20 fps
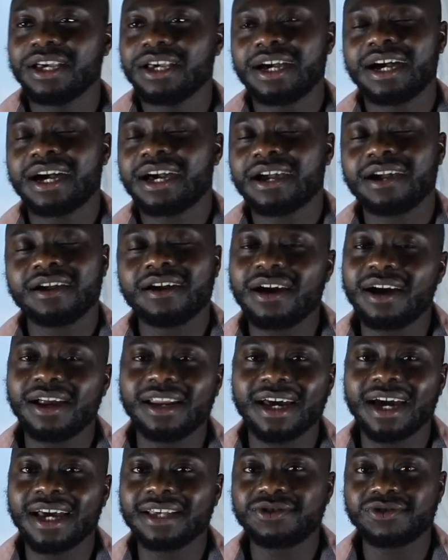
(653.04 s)

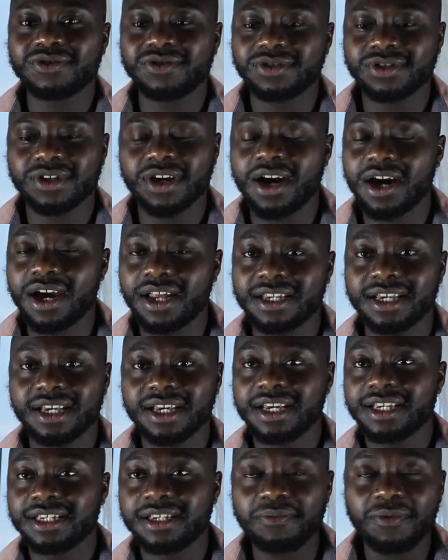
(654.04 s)
I just can't.
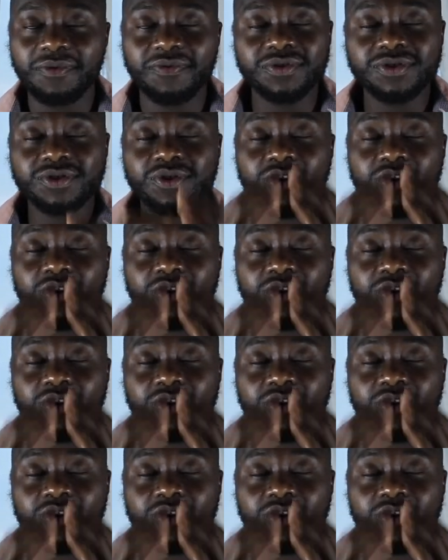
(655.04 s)
Some of you've